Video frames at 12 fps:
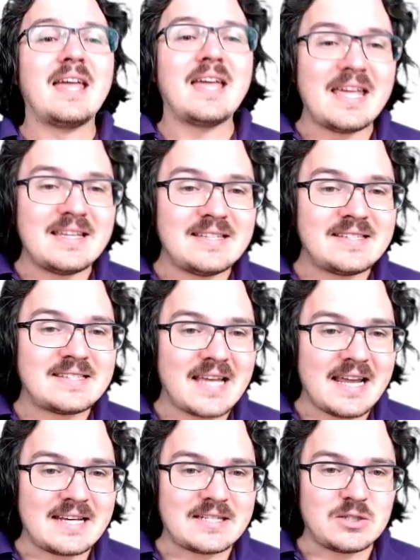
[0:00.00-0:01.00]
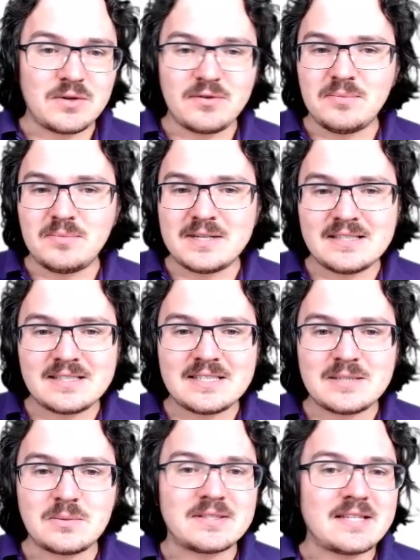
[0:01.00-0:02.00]
Insight-driven
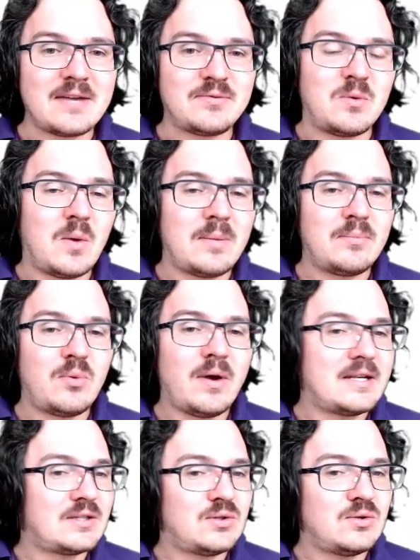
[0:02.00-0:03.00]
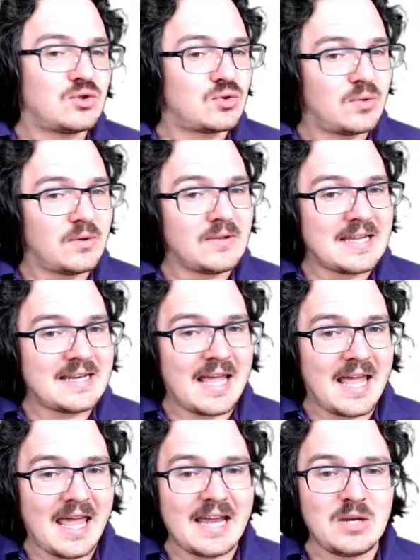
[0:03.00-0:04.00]
businesses will siphon $1.2 trillion
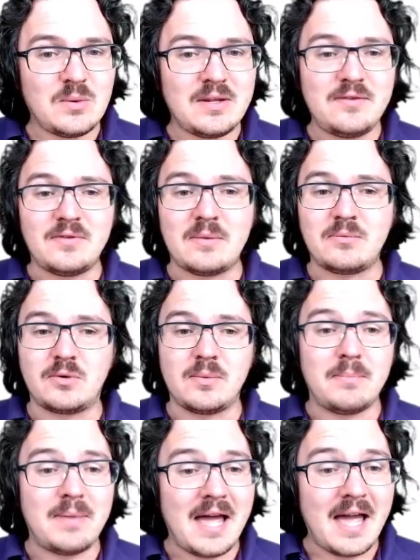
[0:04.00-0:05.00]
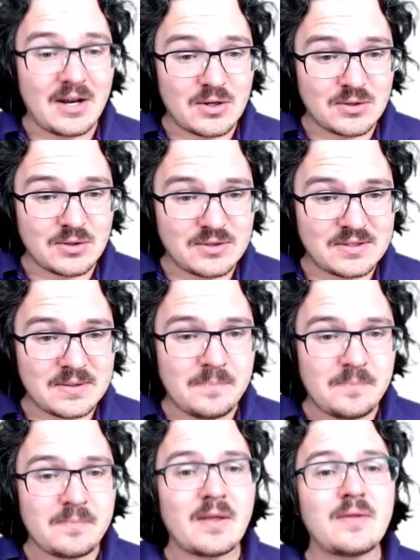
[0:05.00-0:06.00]
annually from competitors.
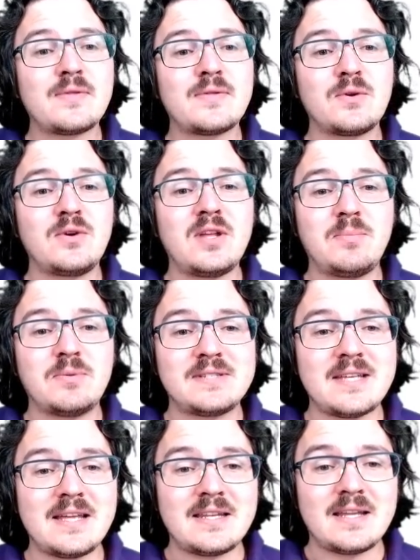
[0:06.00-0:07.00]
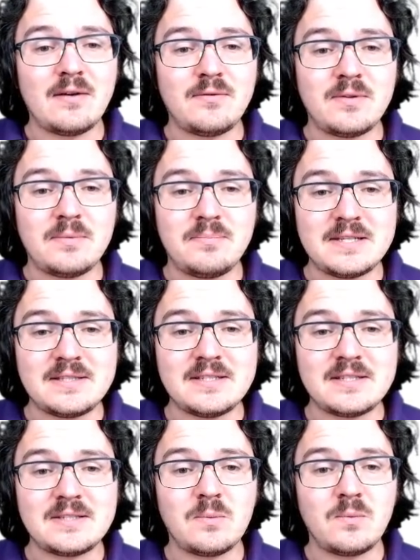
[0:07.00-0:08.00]
30% of the
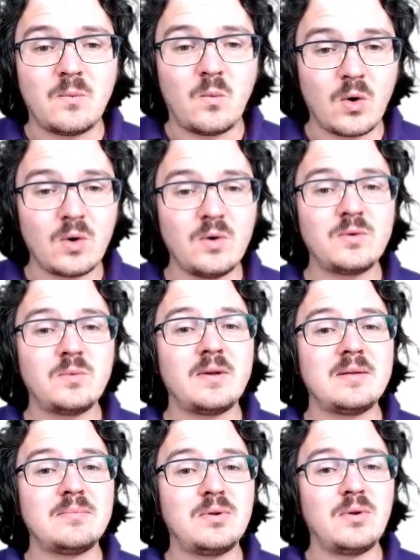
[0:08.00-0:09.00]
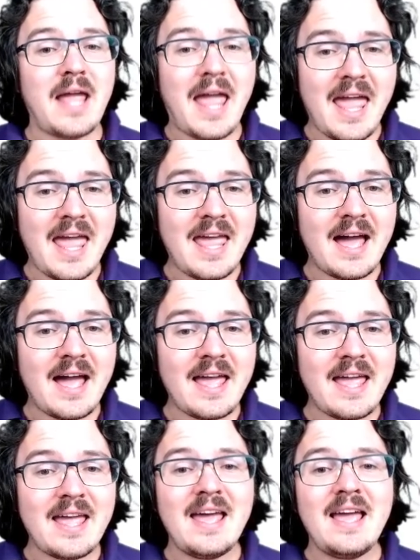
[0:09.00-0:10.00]
business world will employ
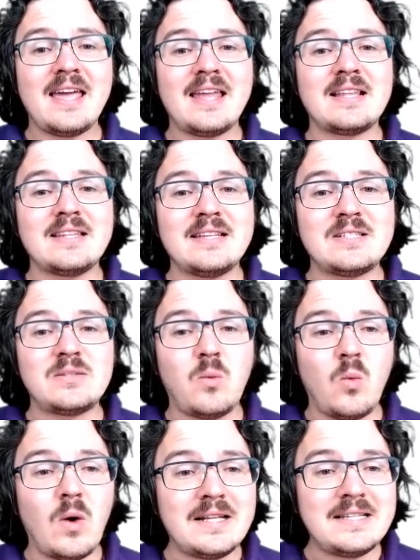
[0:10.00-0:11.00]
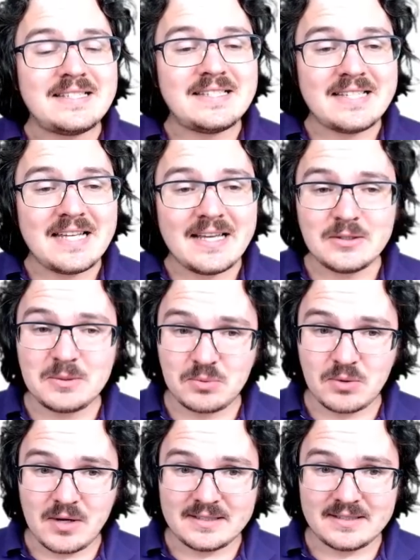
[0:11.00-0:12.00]
AI in at least one sales
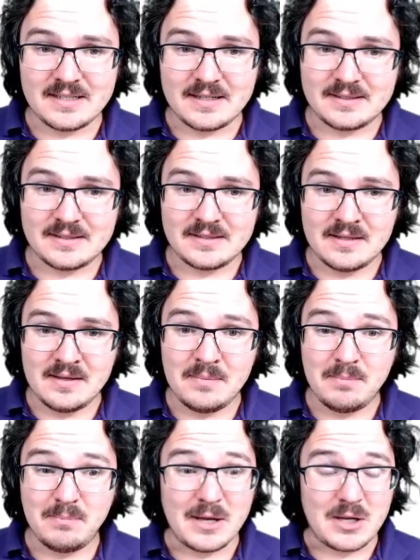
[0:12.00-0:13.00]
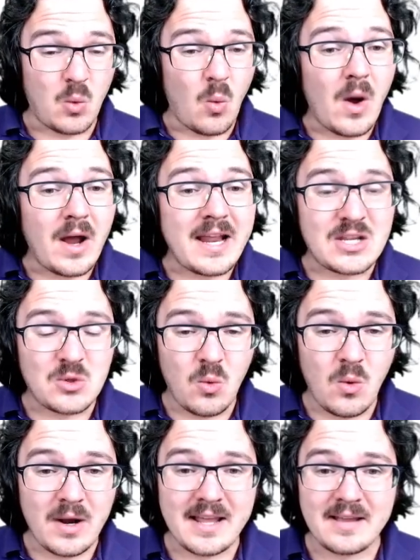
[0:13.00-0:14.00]
process by
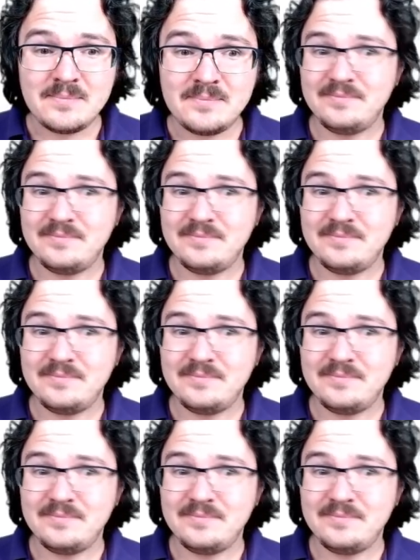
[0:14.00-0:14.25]
2020.